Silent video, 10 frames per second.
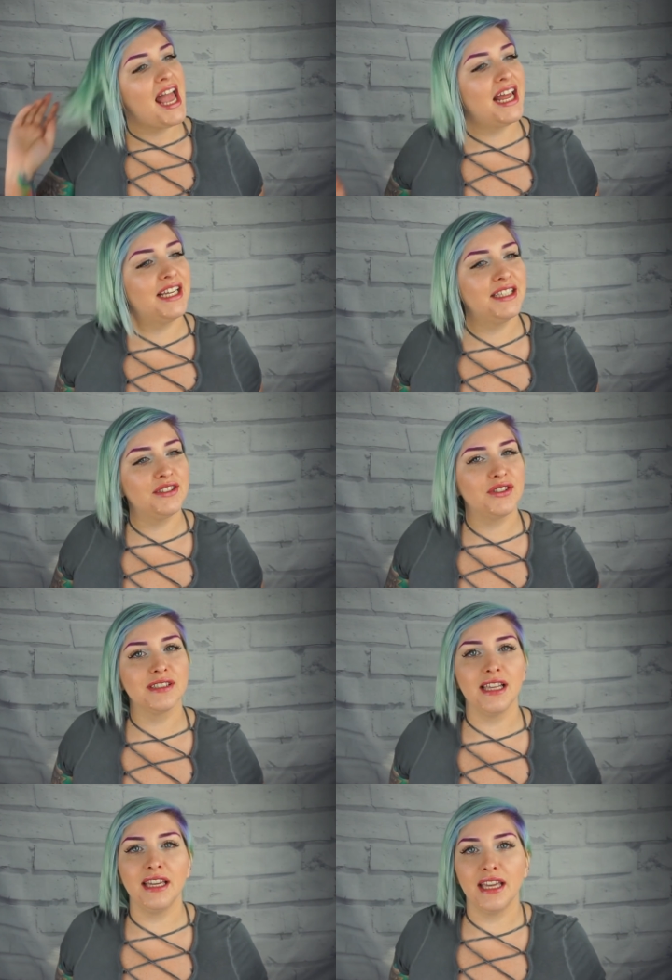and it
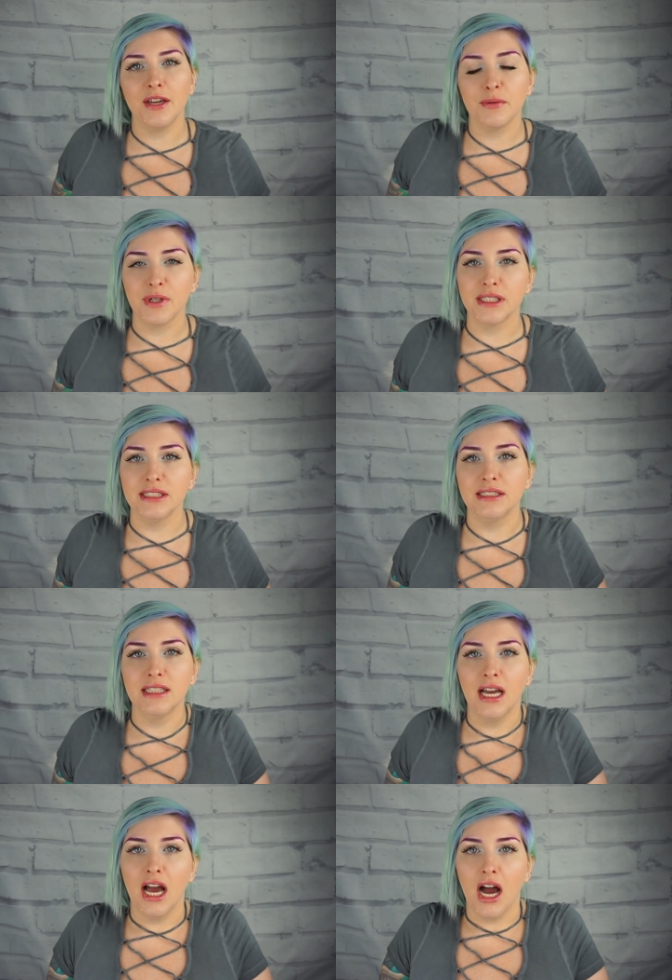looks like it was
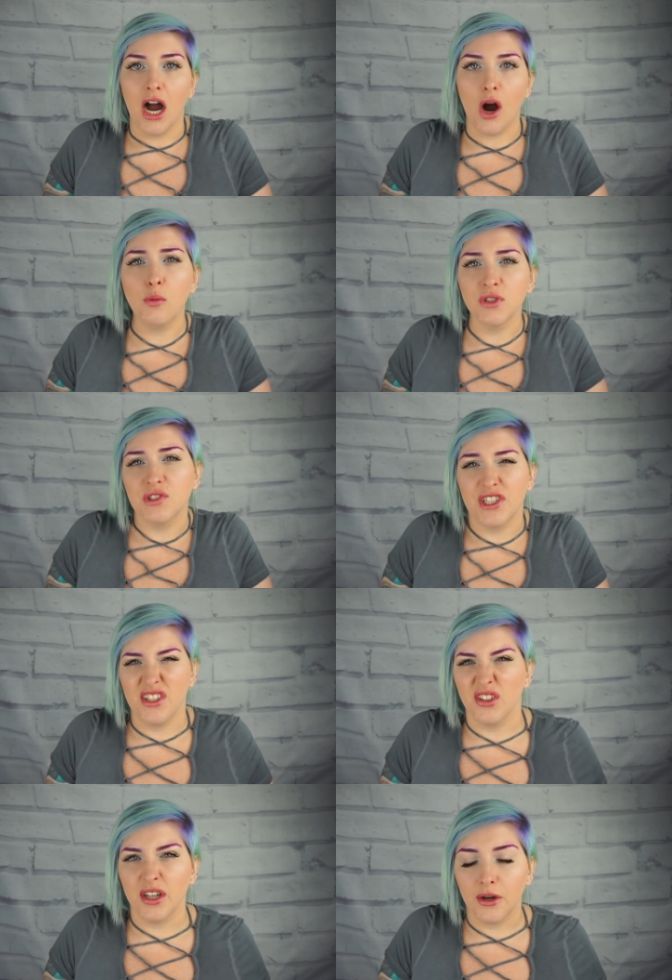almost a
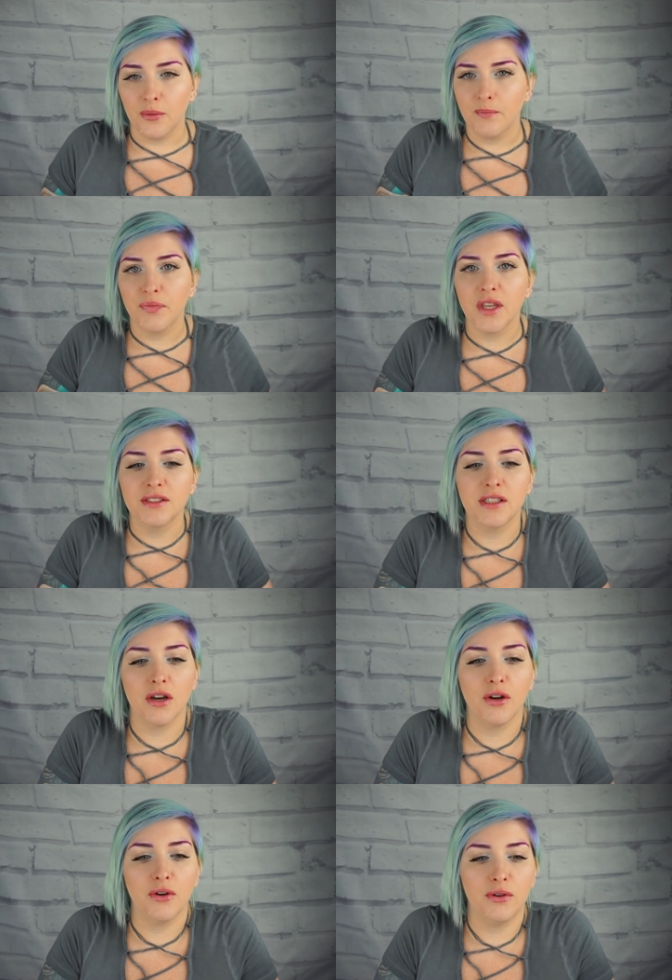year ago.
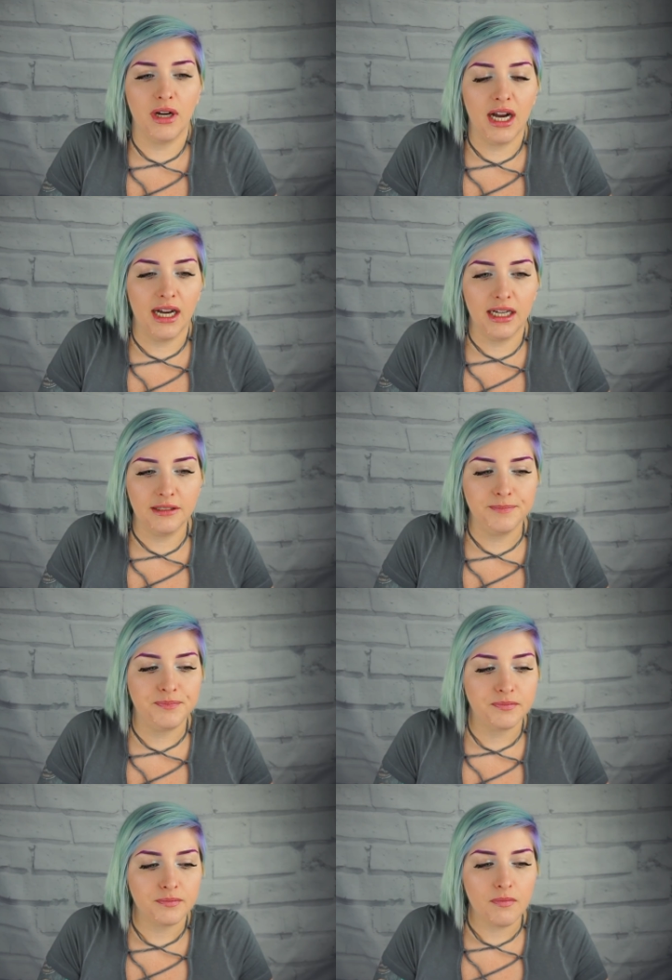So
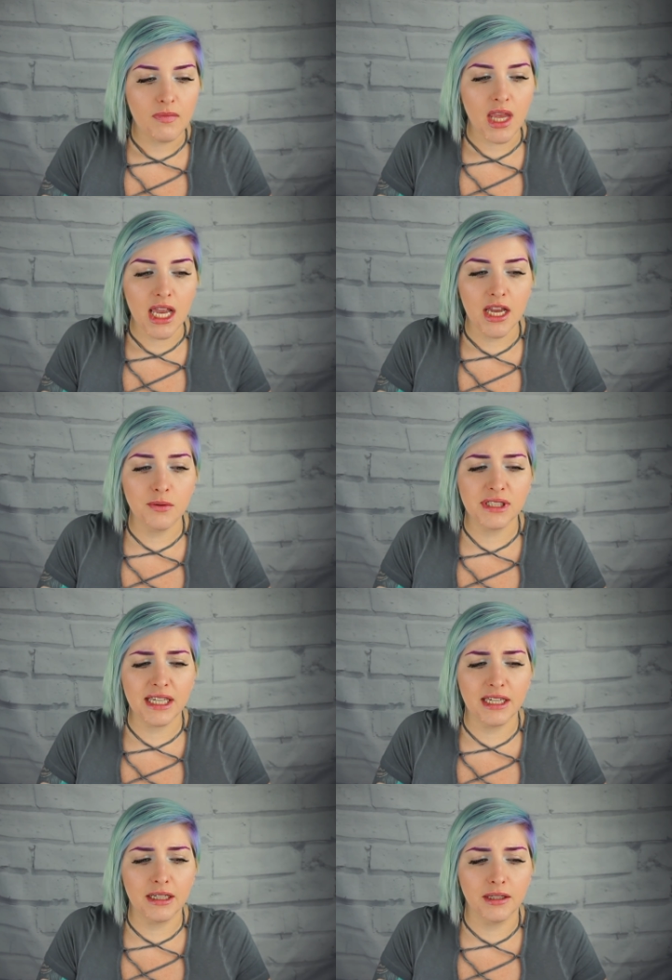it was
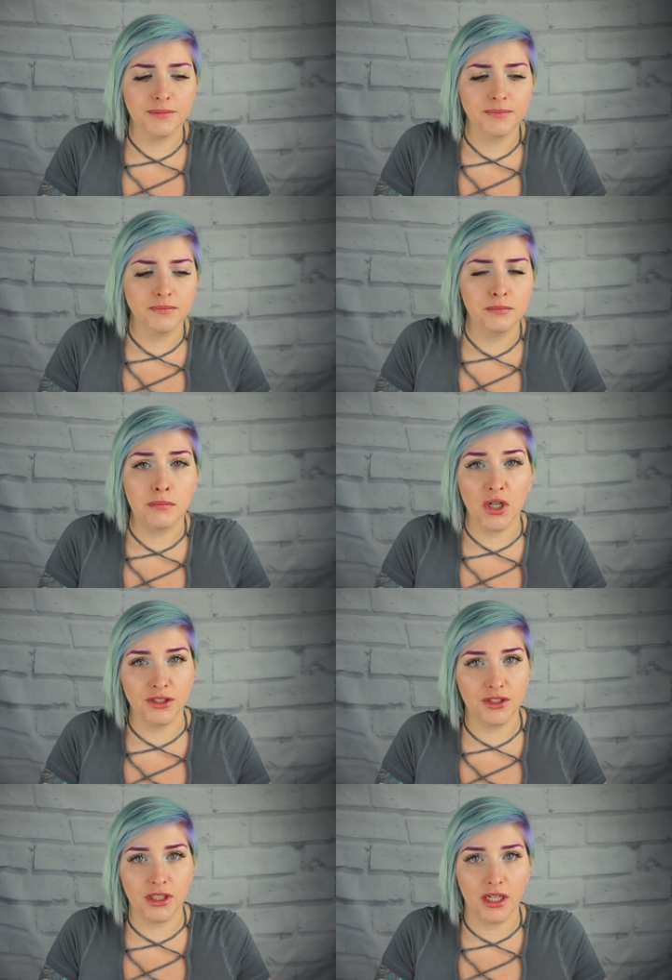like
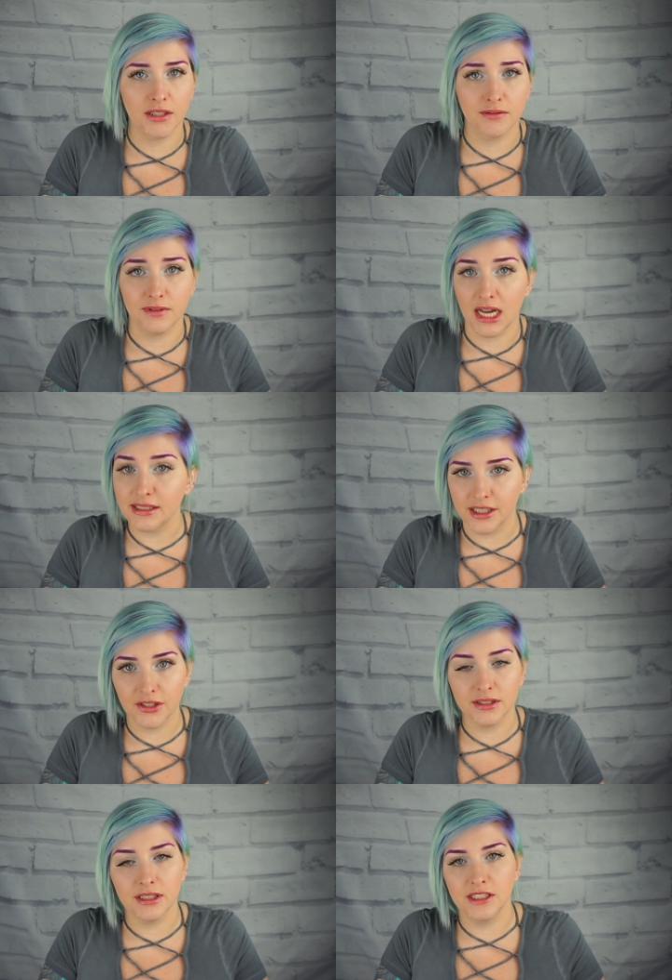March of last
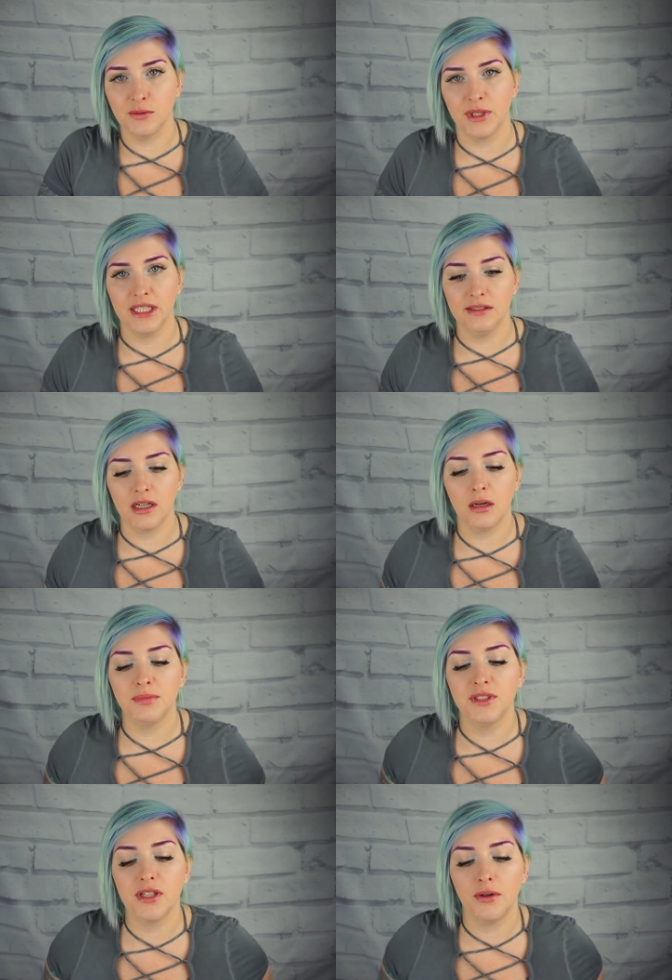year is when they
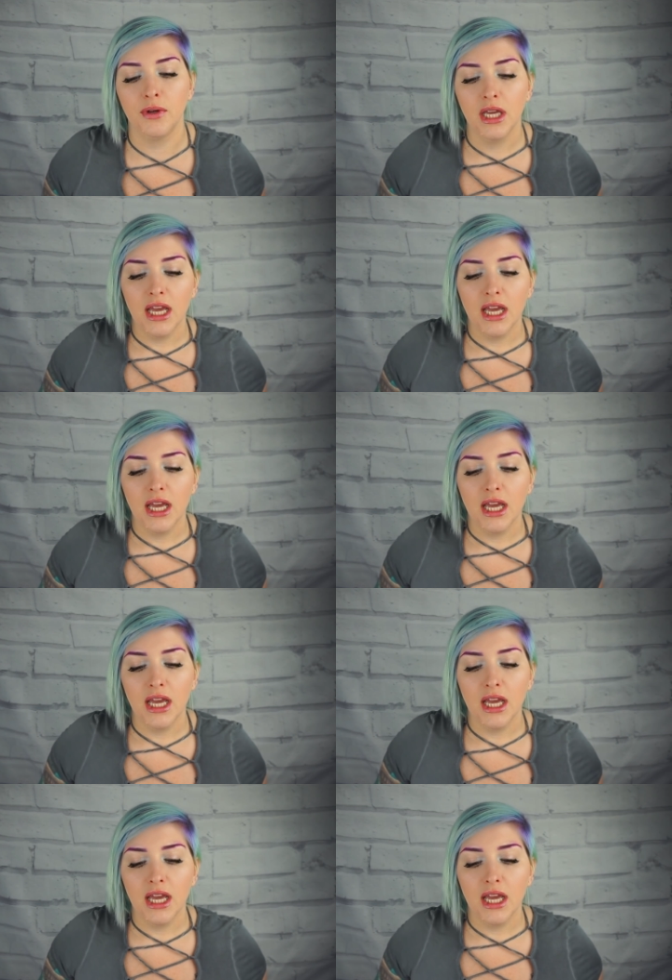stopped. So